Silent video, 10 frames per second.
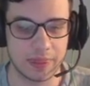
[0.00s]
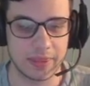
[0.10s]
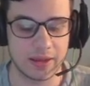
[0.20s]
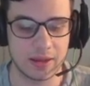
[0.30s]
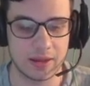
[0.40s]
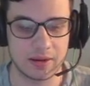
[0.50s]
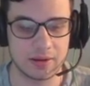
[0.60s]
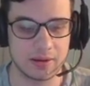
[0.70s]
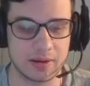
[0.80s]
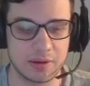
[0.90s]
and
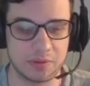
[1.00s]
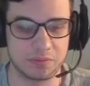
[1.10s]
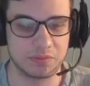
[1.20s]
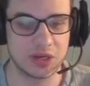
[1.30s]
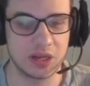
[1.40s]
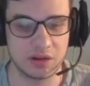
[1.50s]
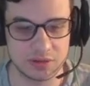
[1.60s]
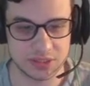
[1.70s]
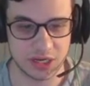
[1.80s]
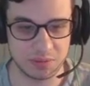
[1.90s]

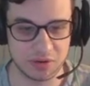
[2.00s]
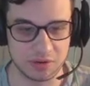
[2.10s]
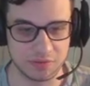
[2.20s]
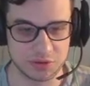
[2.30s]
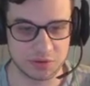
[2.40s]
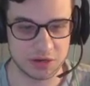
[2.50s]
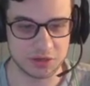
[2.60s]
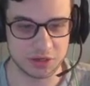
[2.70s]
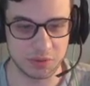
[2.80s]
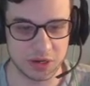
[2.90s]
Yellow's knight maneuvers are
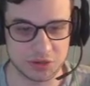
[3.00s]
actually quite